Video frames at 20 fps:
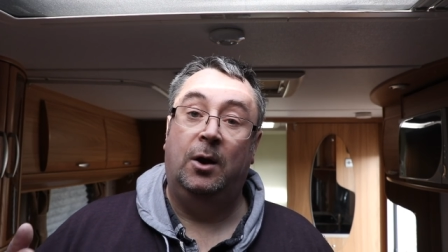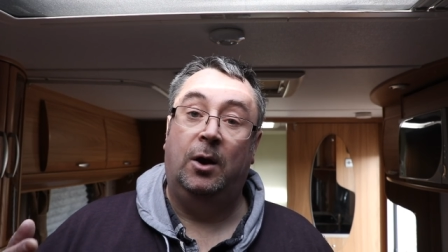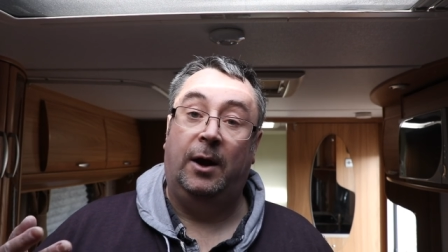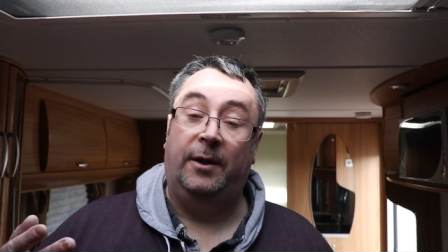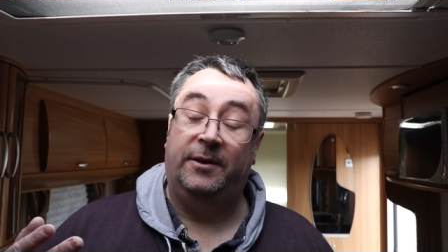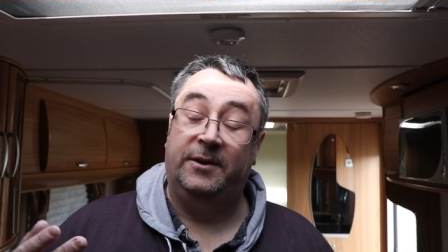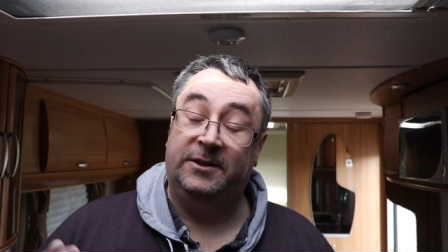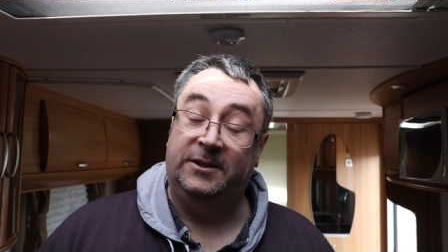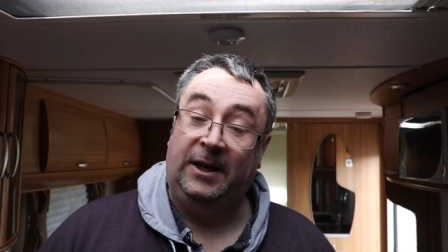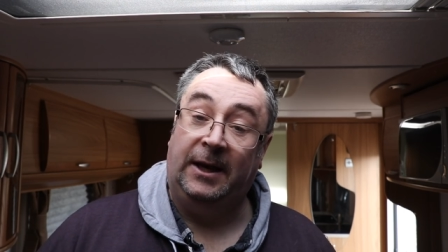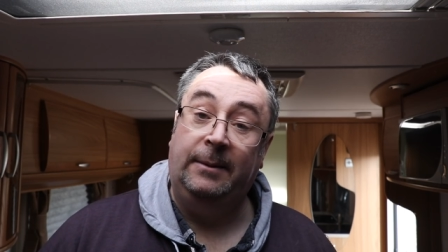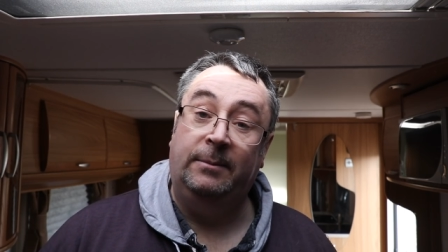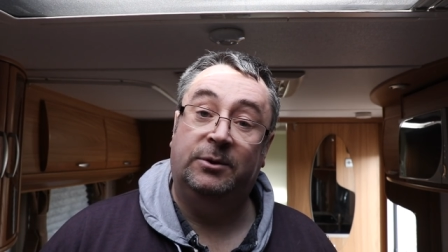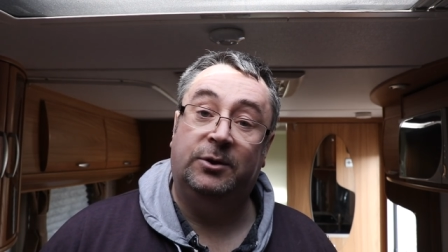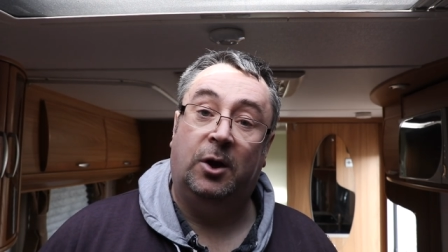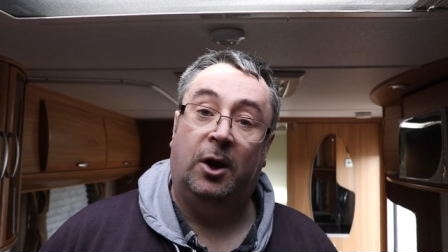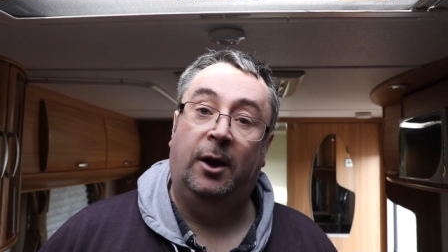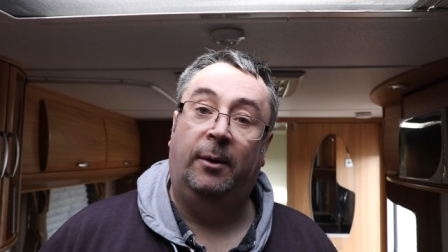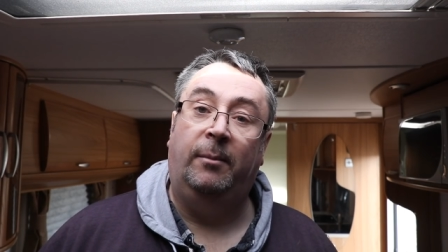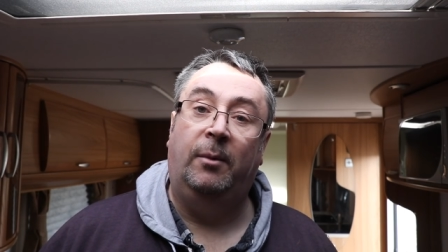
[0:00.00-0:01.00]
At the same
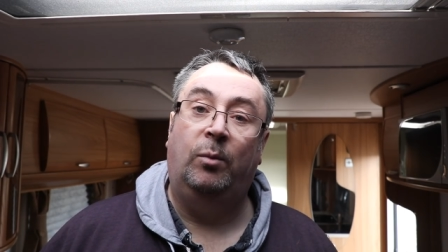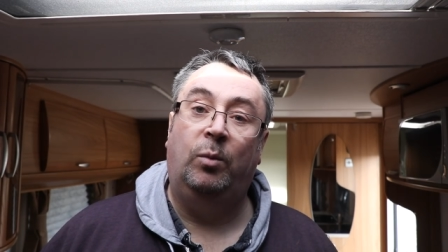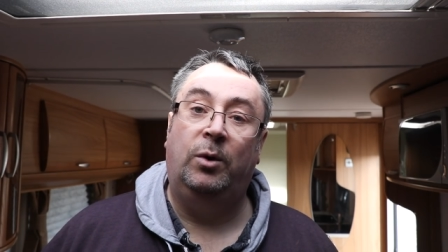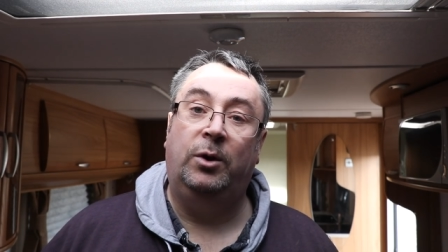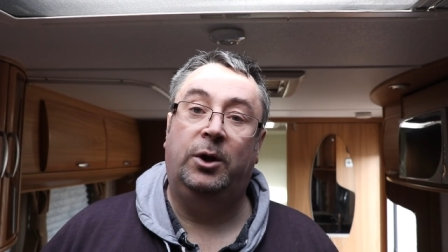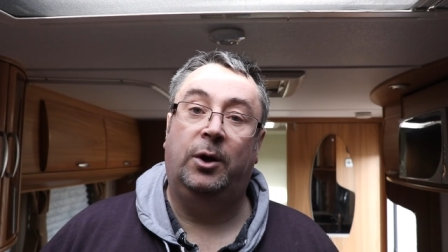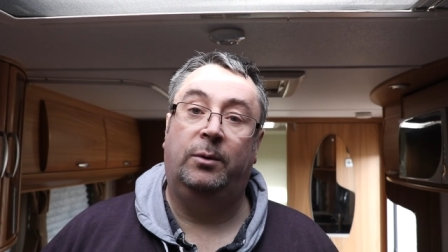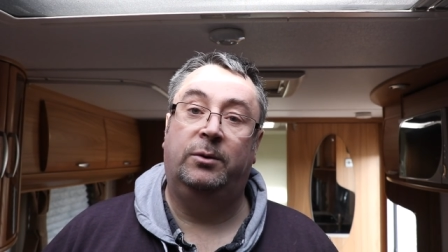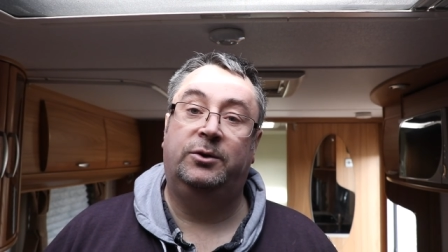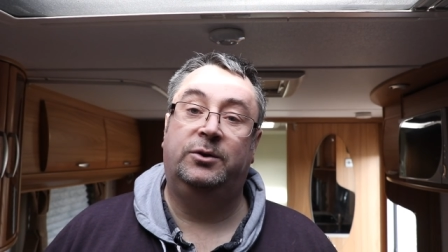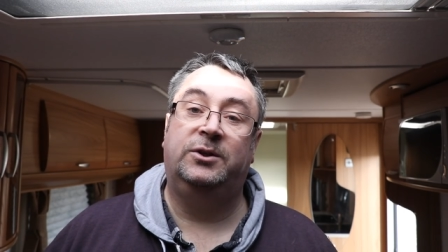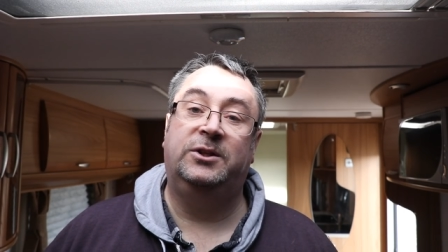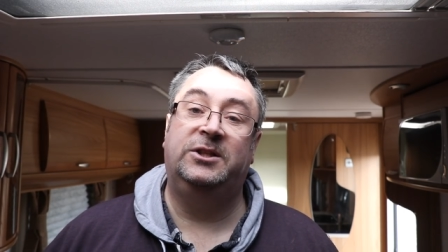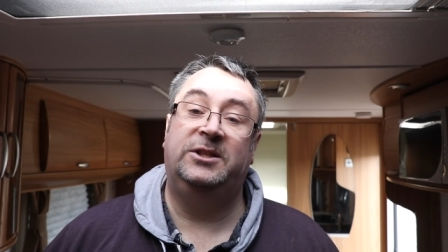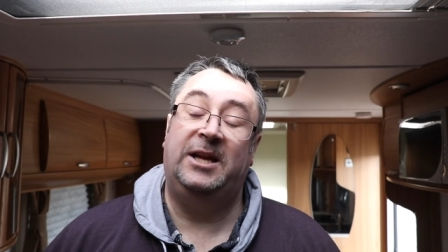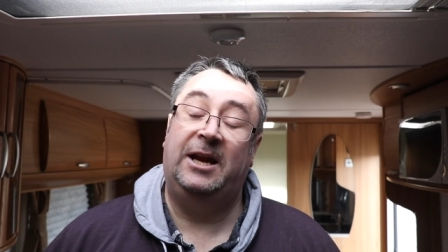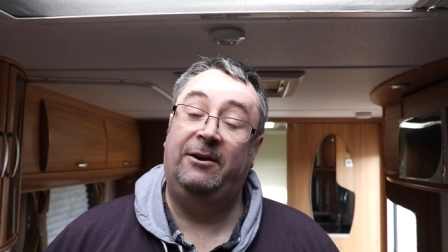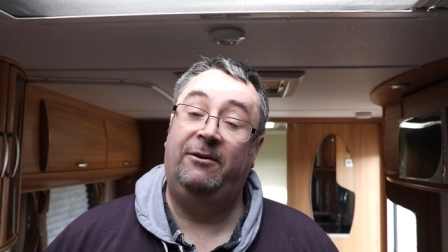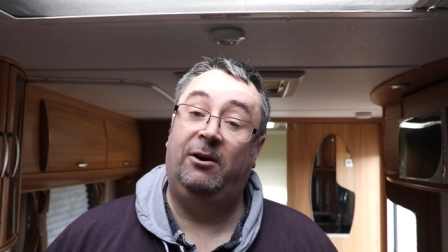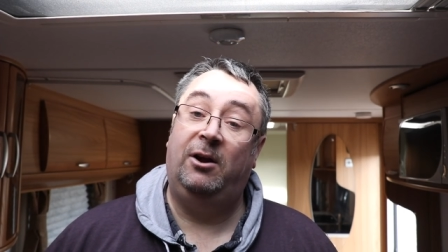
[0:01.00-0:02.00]
time, we're going to
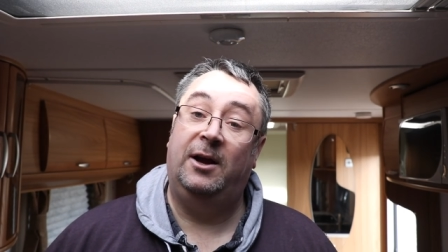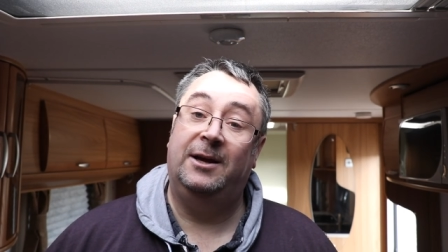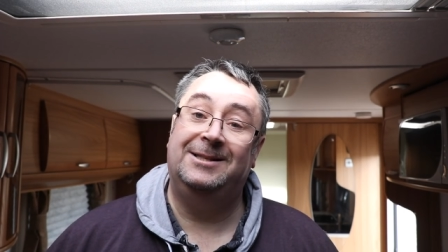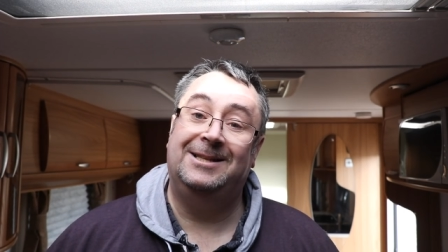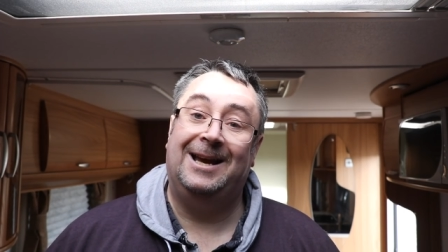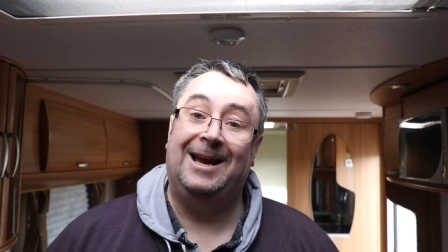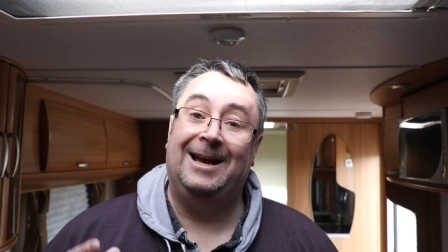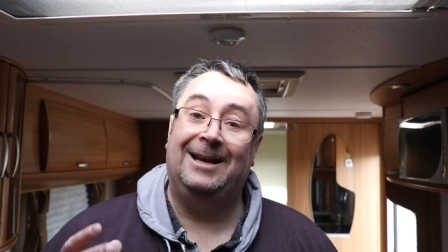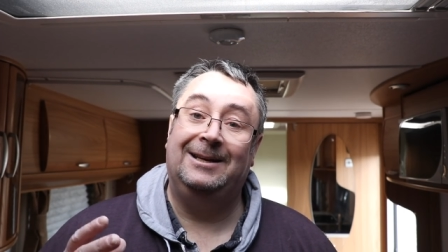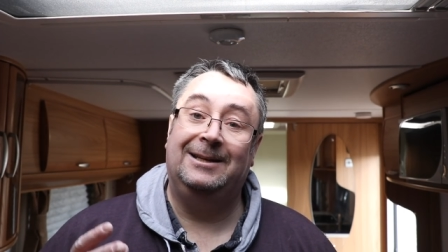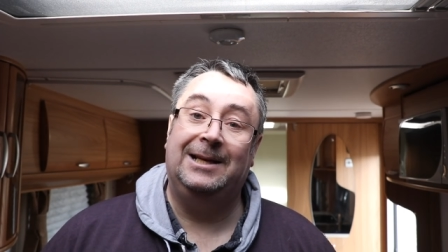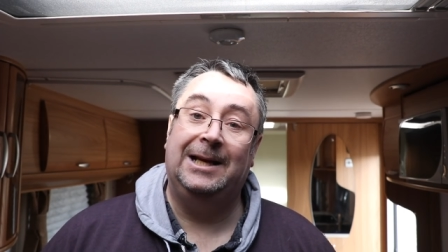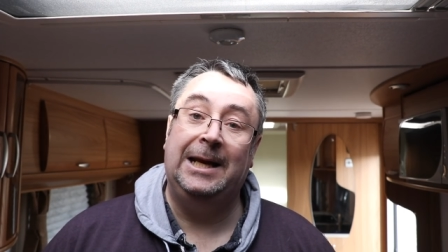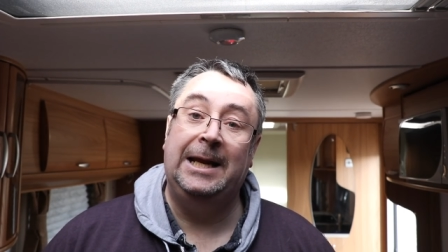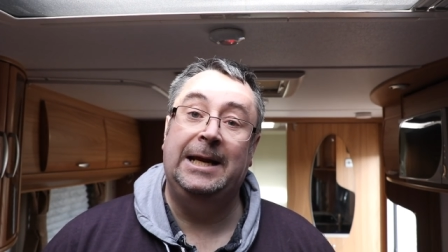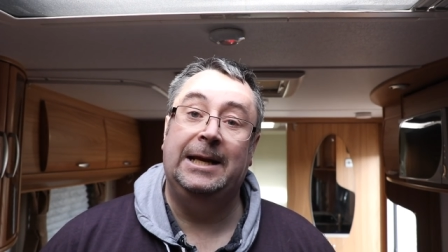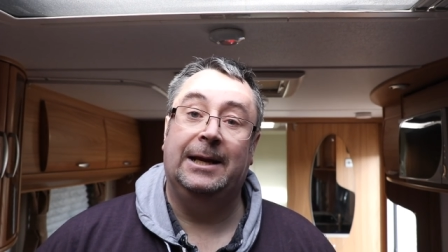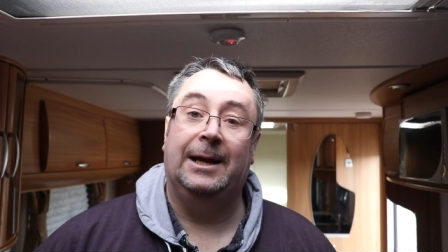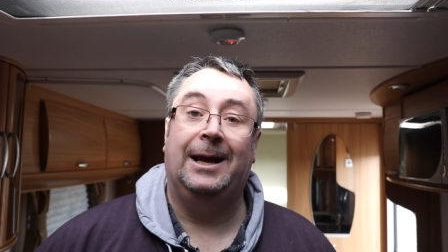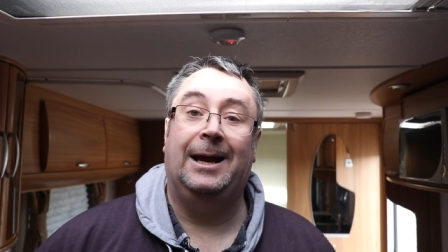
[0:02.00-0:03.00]
sterilise and
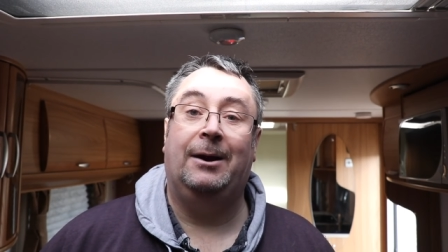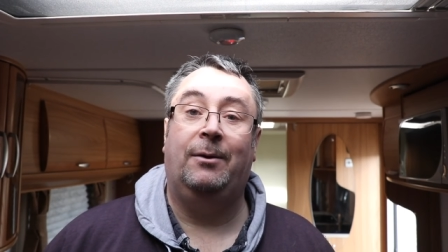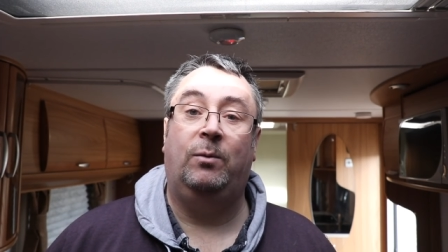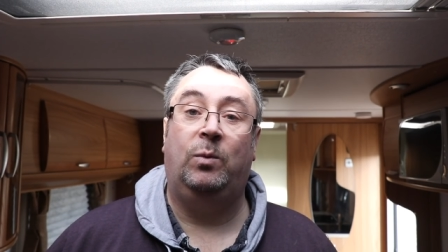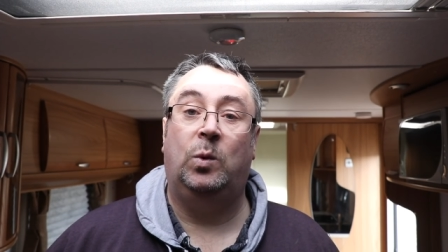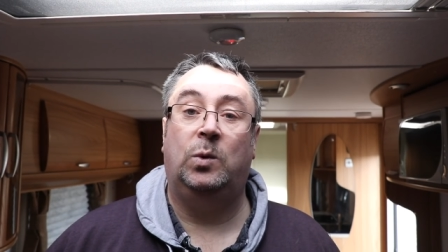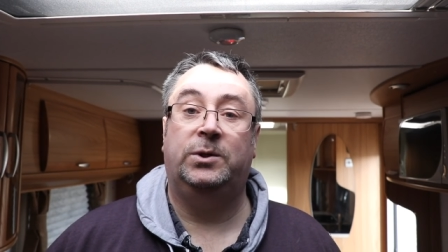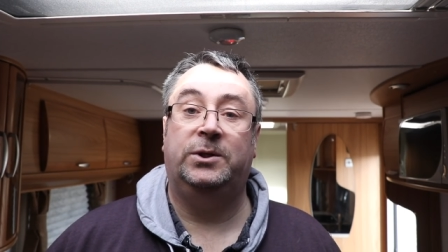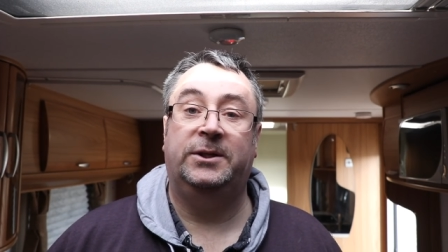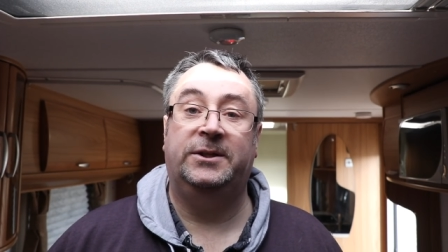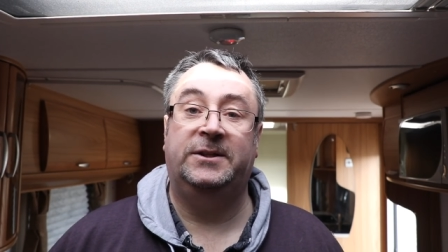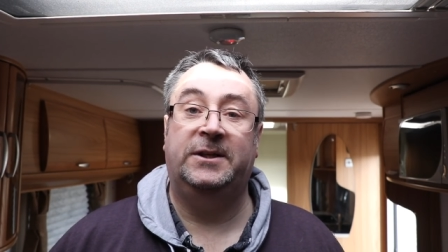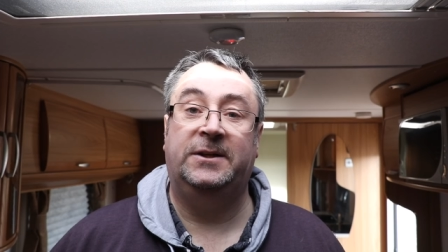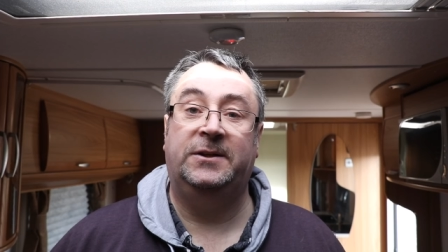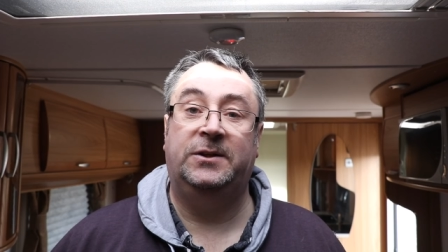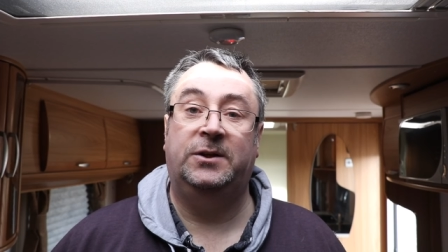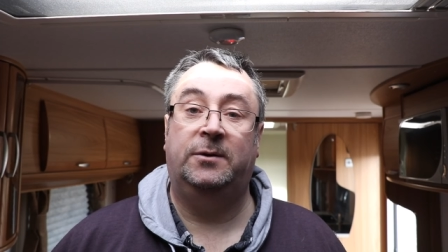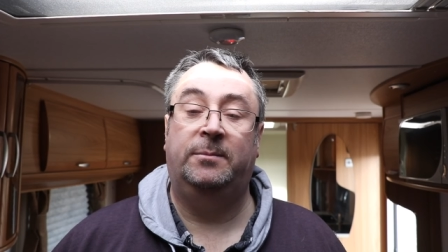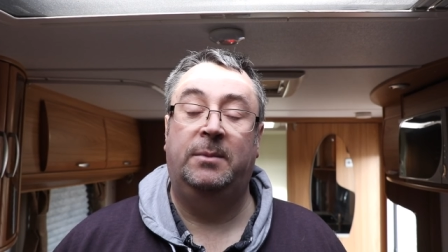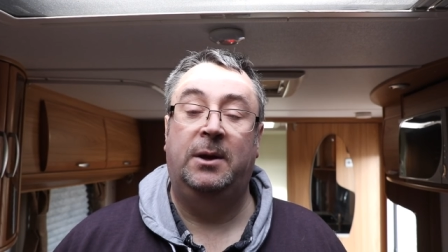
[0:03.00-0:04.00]
clean our water
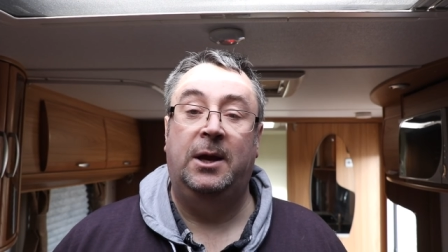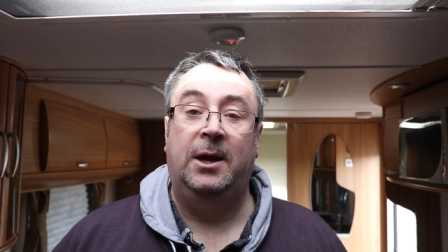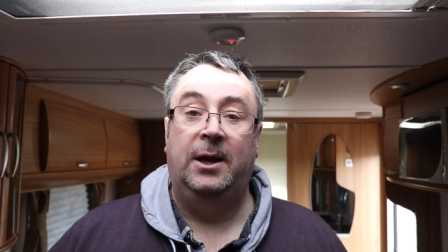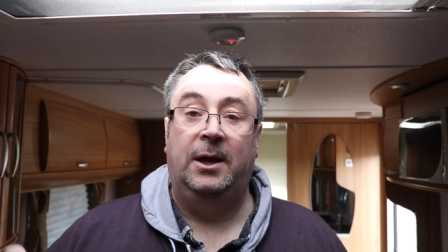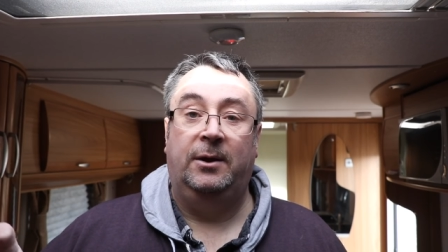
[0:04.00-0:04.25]
system